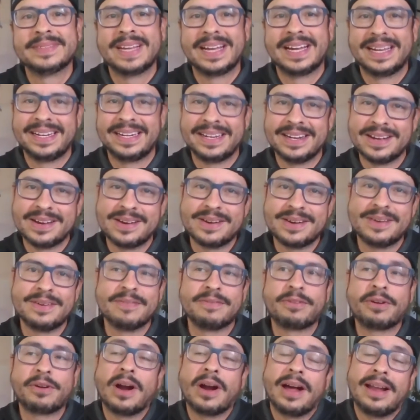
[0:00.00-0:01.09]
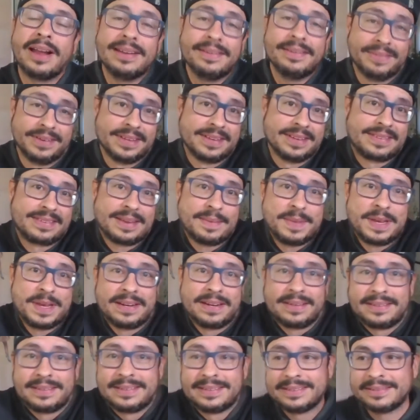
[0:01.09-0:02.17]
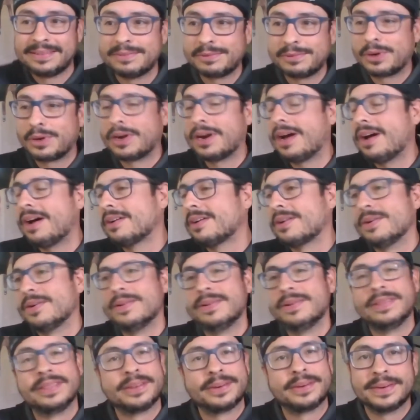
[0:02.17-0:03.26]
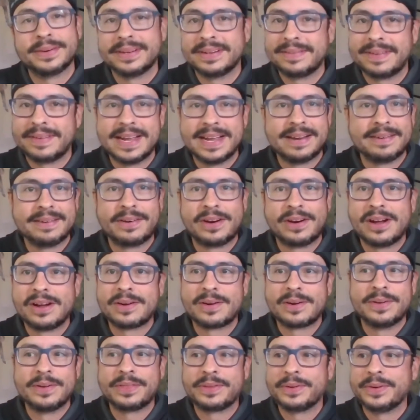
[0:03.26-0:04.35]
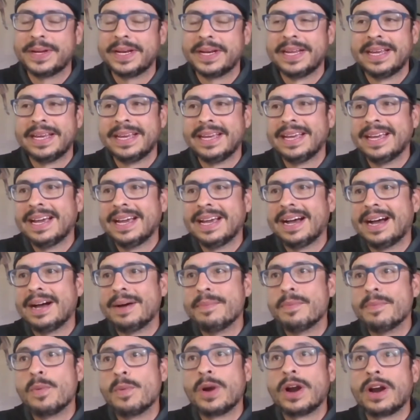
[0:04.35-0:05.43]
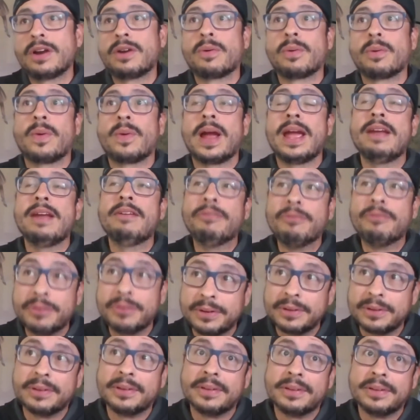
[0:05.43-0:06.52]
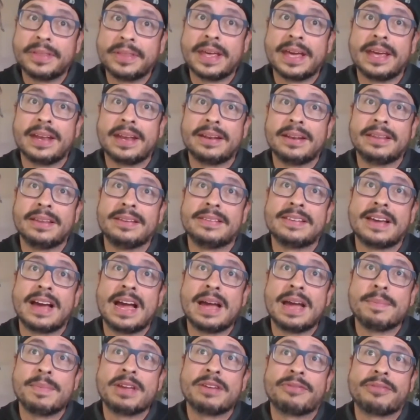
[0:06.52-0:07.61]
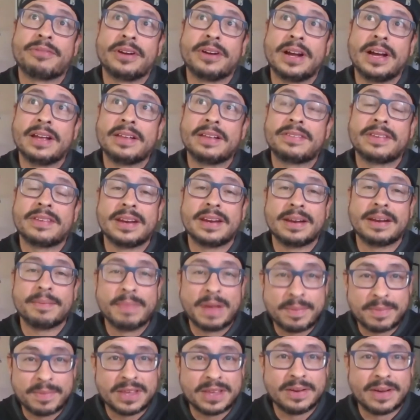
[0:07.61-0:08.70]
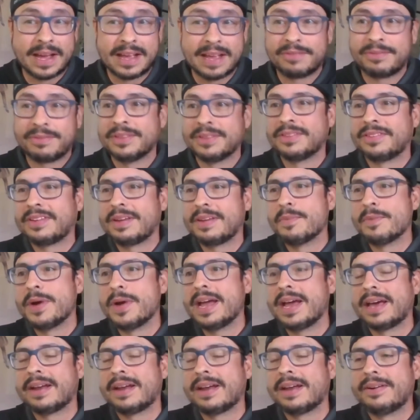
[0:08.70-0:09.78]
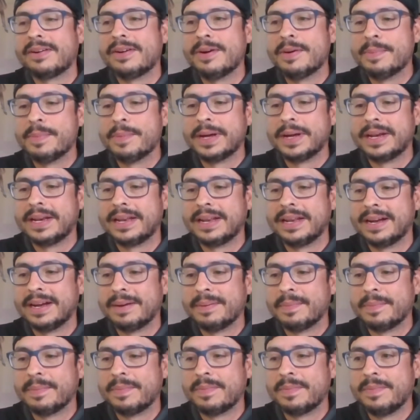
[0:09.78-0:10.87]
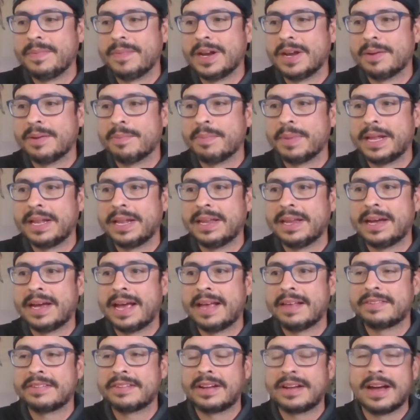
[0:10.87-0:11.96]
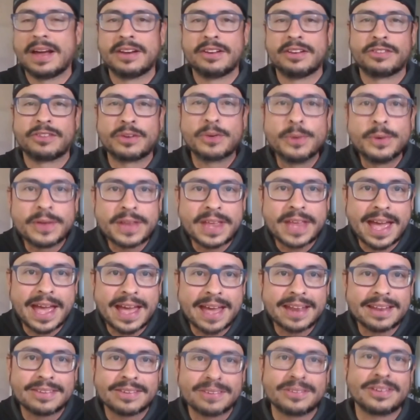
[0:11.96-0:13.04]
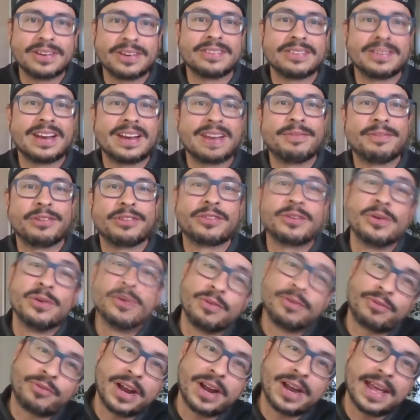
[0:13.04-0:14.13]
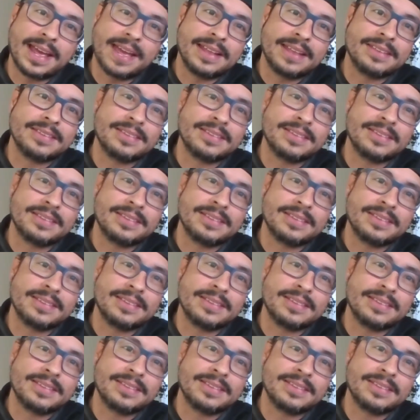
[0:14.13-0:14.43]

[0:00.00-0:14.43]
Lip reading: I know. For all of us. I mean, we're all going through it, right? We're all going through it. We're grateful that the timing for us, and maybe you guys feel the same way, I don't know, but Bella hasn't gone to school yet, so she doesn't have her school friends.